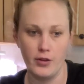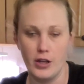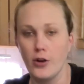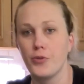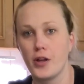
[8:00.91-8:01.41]

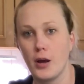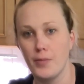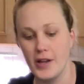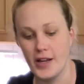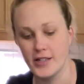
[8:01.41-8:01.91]
the
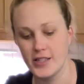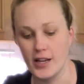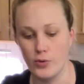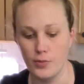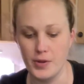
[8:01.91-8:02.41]
company has said
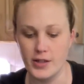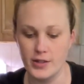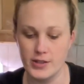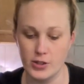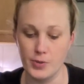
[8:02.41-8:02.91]
it would
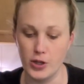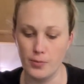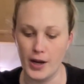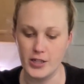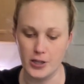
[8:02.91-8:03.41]
still be good
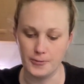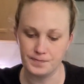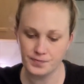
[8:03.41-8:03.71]
by. So